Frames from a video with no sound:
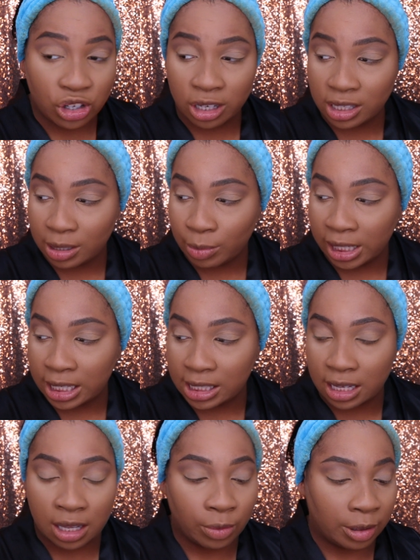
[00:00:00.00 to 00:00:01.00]
I should have did
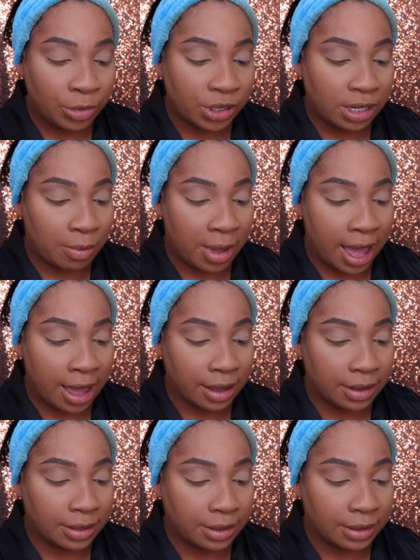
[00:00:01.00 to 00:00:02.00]
blazing. I'm using a MAC